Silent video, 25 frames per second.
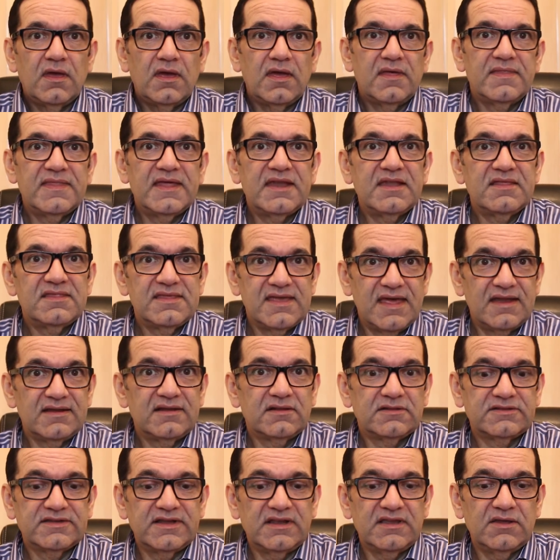And then at the end
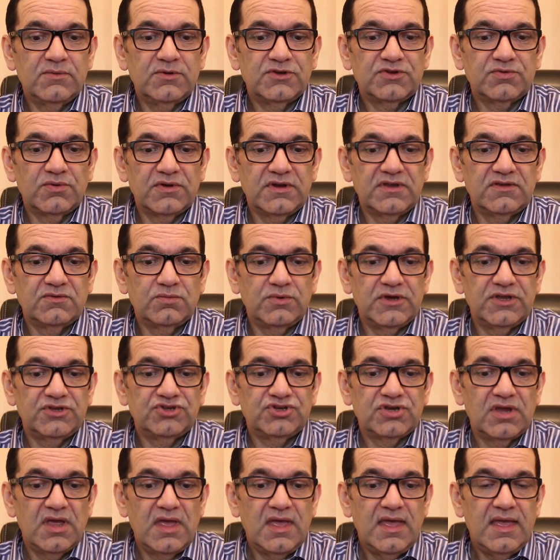I'll tell you which one is
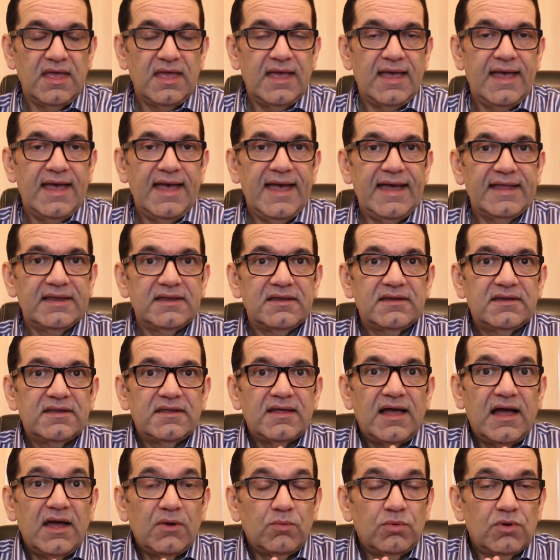which. And
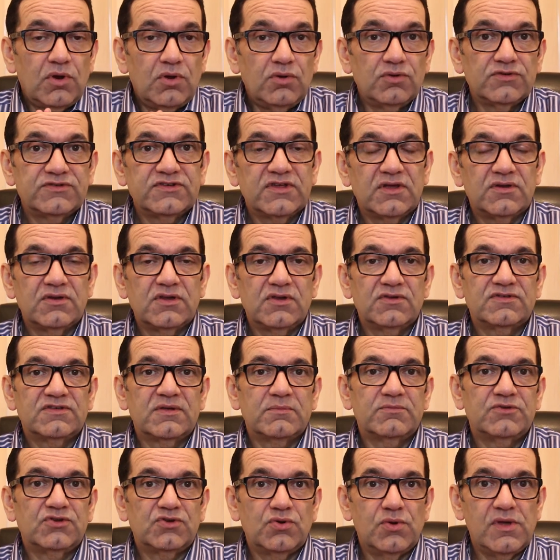I will also do
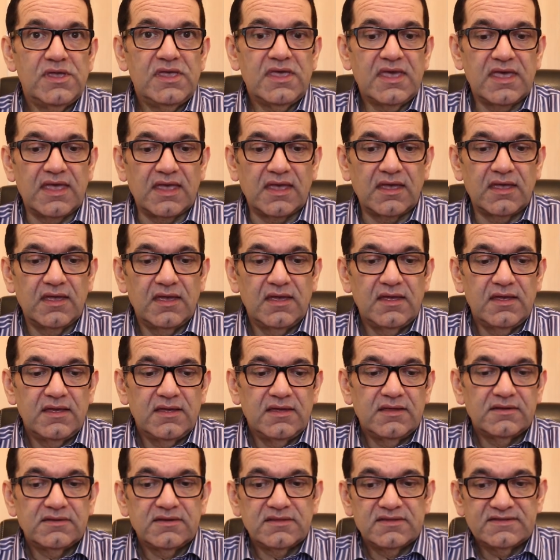some tweaking
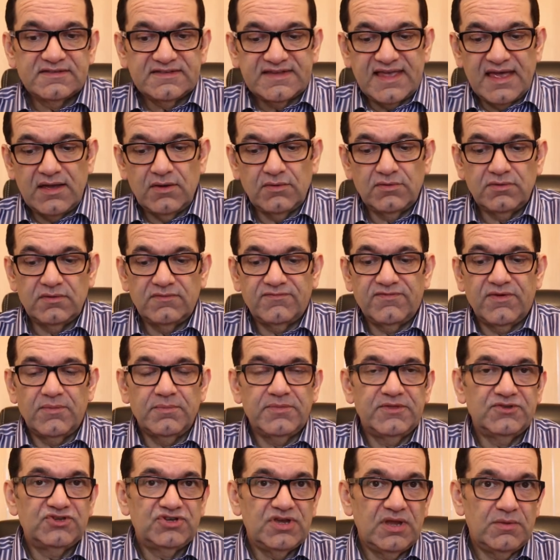to the sound from
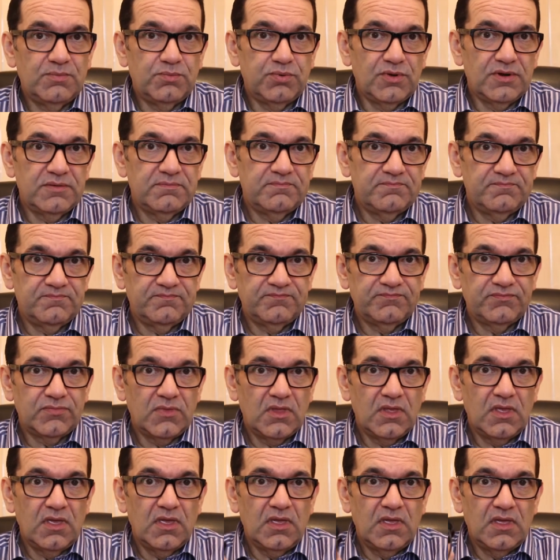the cheap one,
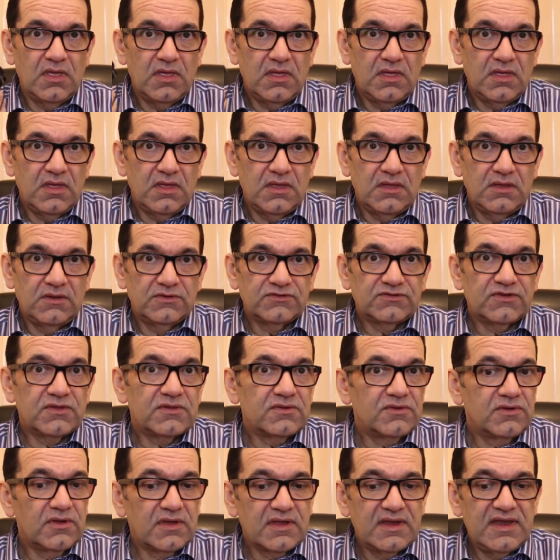so
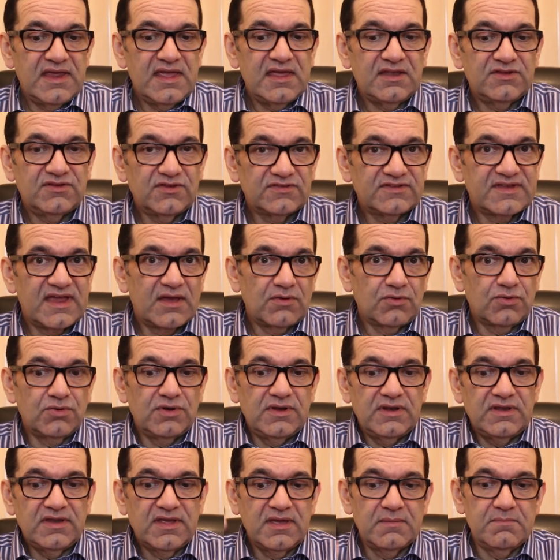that you can hear just how good
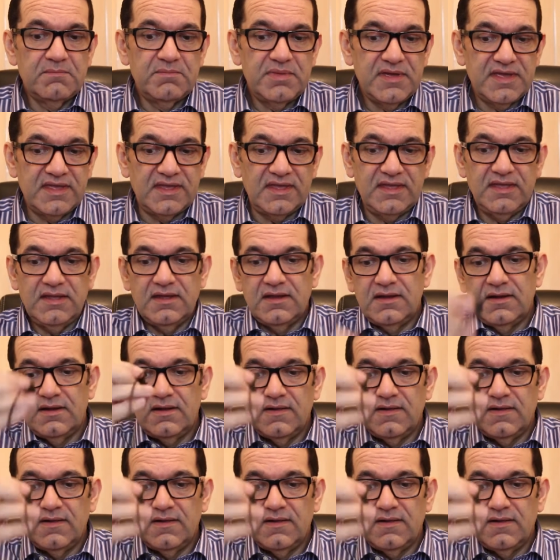it can be